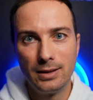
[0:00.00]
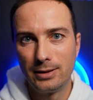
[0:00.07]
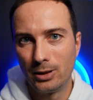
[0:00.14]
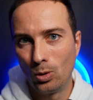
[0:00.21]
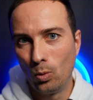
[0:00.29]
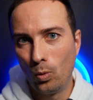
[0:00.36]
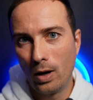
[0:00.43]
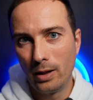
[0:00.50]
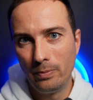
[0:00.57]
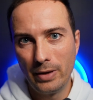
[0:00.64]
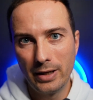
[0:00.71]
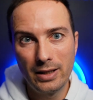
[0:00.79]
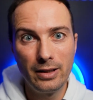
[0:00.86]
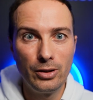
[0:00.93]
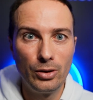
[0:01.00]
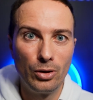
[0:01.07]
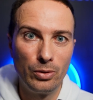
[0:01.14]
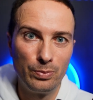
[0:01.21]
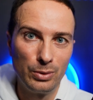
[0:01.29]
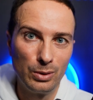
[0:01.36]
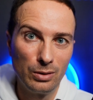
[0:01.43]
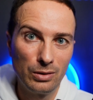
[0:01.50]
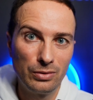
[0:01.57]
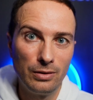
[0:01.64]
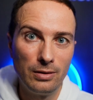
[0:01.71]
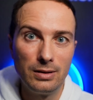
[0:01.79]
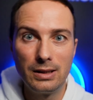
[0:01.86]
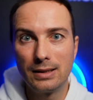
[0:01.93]
So while making your
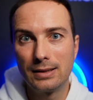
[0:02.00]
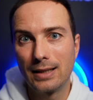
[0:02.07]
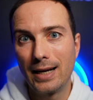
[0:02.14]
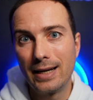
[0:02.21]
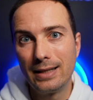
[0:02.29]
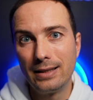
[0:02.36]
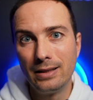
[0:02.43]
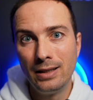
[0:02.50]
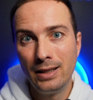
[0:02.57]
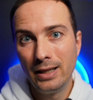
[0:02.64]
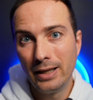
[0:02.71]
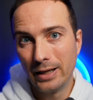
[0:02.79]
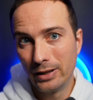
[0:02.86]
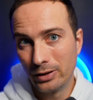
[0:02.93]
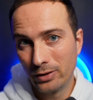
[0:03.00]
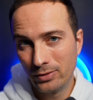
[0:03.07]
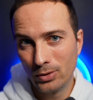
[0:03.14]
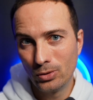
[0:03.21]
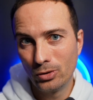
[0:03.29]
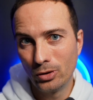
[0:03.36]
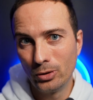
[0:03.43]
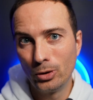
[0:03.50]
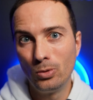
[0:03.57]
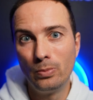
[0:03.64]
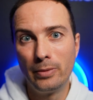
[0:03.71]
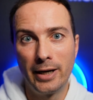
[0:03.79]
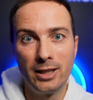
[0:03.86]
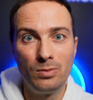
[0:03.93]
beautiful design in the future, you
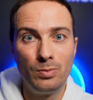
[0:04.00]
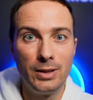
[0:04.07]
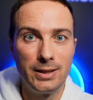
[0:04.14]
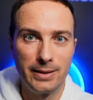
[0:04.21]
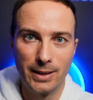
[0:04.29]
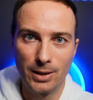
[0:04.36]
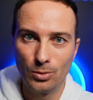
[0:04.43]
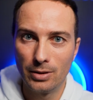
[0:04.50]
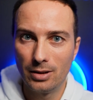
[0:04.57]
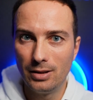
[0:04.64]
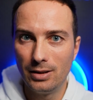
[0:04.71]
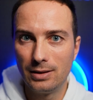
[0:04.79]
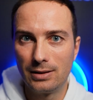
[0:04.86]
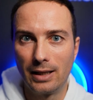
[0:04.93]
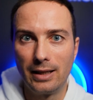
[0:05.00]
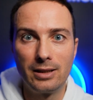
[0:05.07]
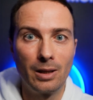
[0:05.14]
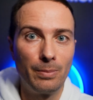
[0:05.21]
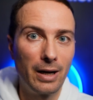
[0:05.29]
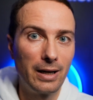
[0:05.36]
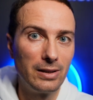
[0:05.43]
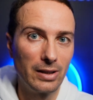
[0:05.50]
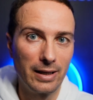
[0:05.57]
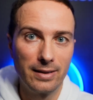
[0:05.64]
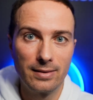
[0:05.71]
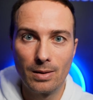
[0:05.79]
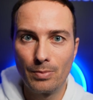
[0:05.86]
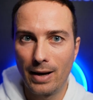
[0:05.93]
might be secretly data mined
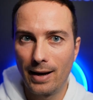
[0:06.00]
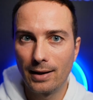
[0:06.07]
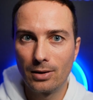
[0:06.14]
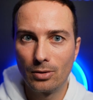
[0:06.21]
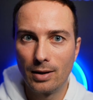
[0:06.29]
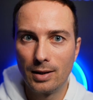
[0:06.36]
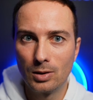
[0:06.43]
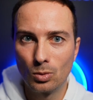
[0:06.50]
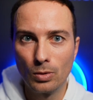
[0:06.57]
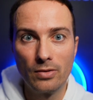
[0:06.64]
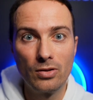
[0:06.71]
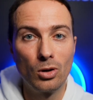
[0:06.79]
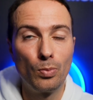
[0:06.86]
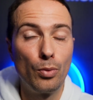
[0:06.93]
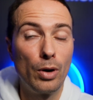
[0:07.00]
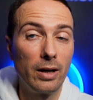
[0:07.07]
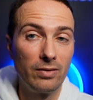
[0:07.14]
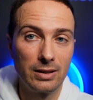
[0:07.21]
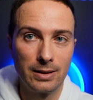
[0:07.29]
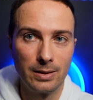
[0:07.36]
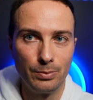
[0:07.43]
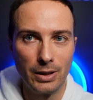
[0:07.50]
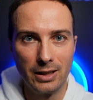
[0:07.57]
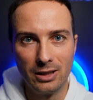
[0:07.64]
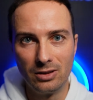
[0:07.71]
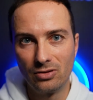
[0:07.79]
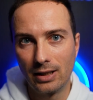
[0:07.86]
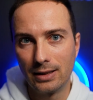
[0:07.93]
in the background with your privacy being
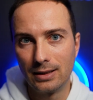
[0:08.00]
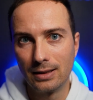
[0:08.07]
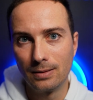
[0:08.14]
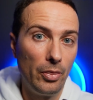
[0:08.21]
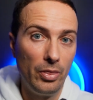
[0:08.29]
invaded.